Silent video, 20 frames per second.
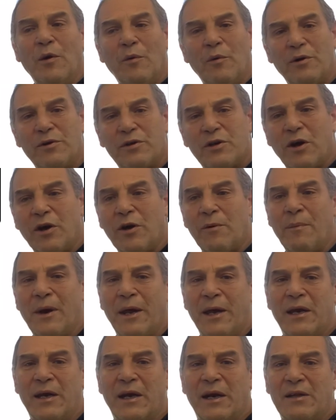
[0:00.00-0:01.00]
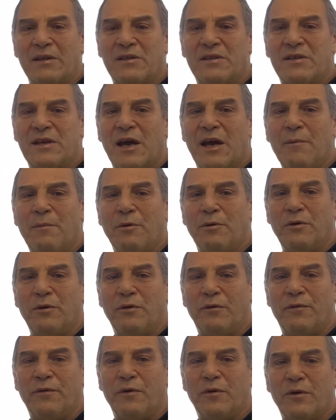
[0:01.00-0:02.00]
Well, it's going to make it unstable,
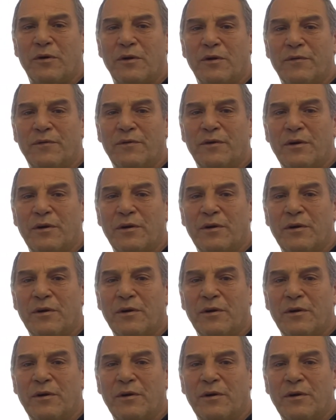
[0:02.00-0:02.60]
your forklift.